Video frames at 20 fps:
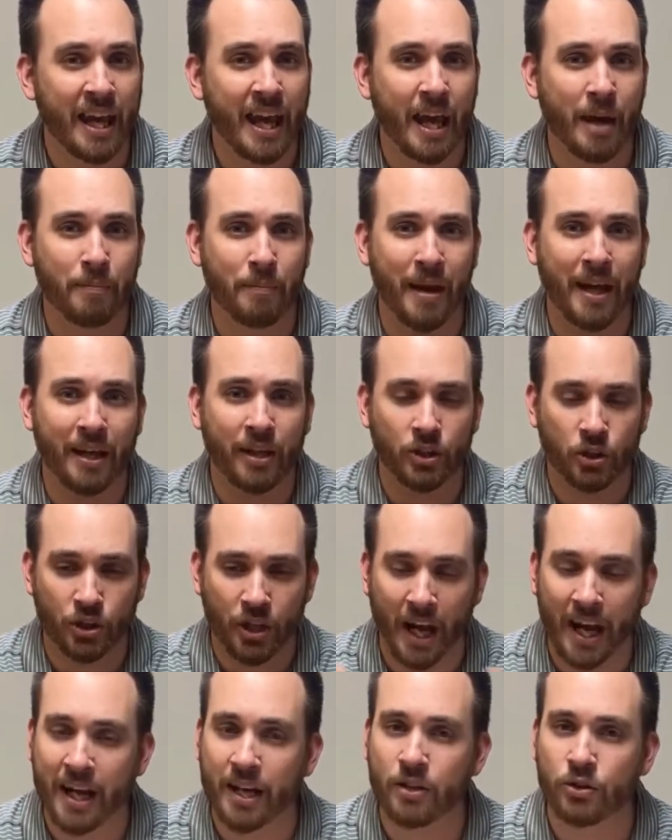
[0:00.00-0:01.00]
and make
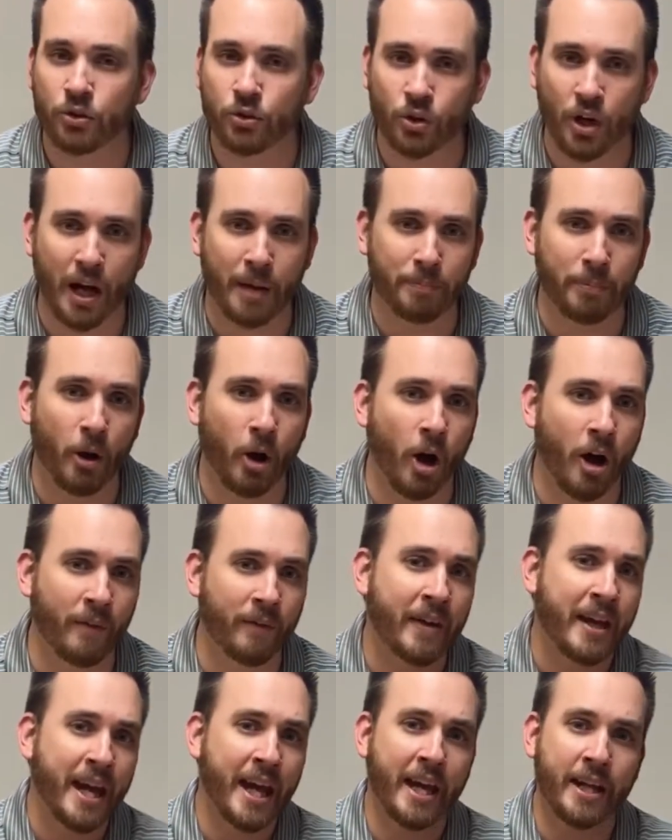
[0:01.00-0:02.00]
chains drop
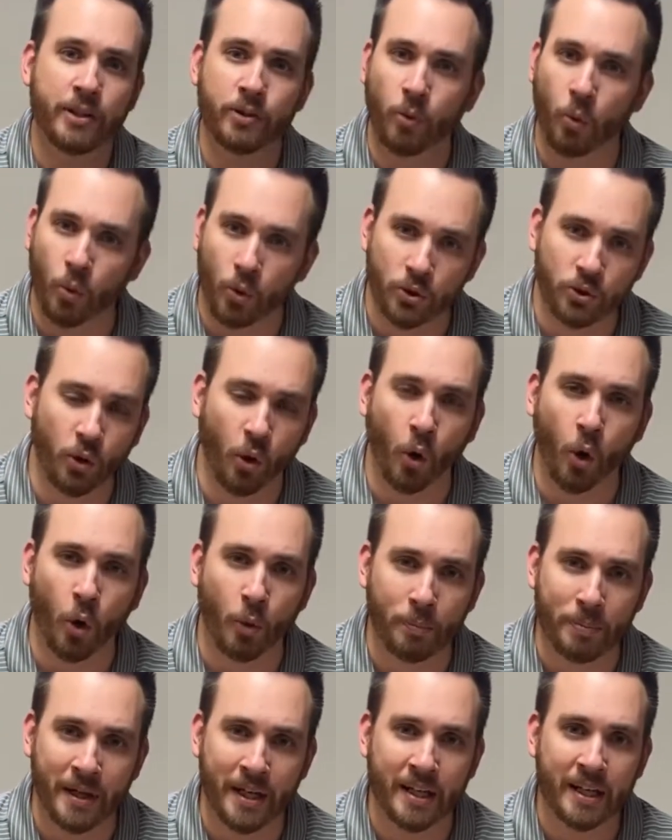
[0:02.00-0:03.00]
off, and doors
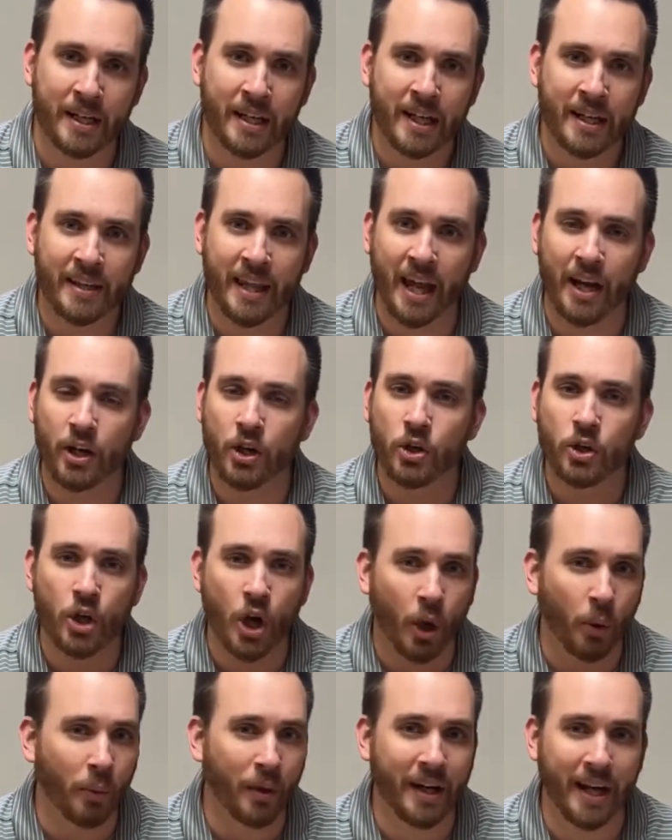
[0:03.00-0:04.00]
open, that
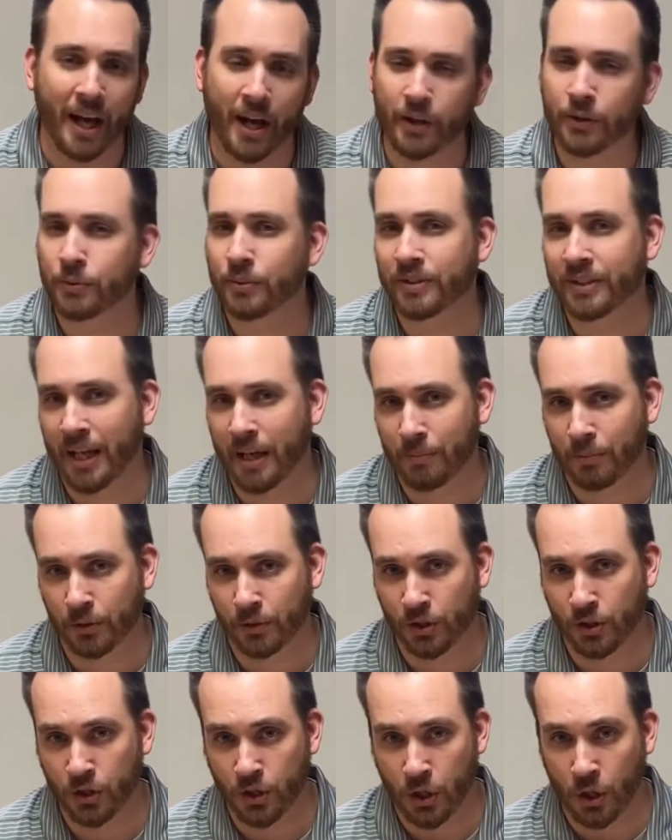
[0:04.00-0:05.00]
no one else was able
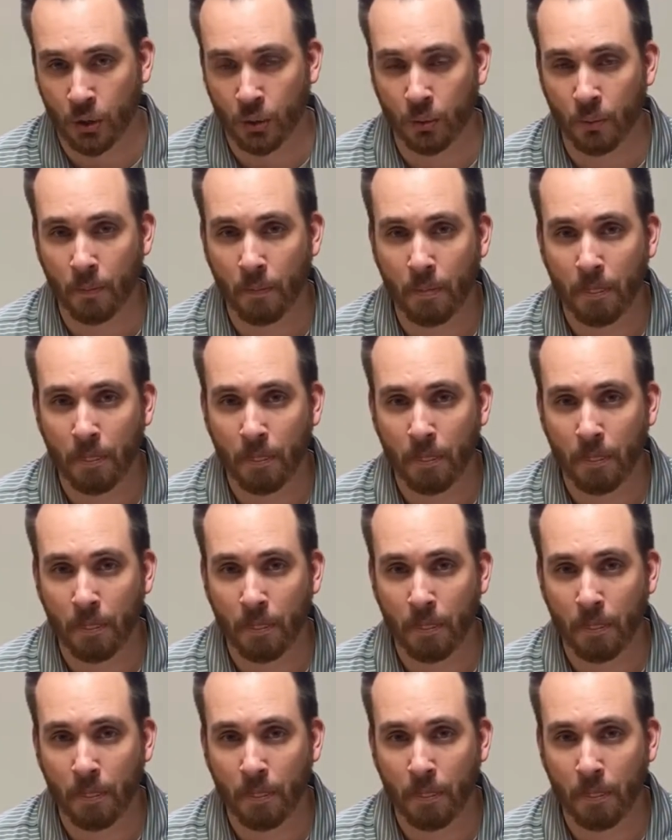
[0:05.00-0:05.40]
to do.